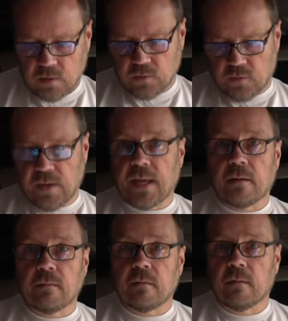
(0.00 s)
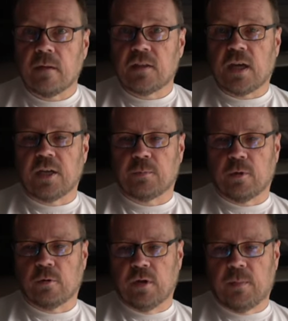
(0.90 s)
So that is how you
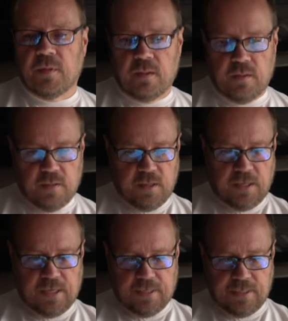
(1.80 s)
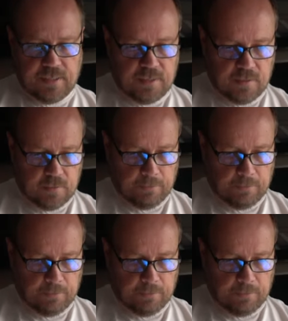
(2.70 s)
program the I D.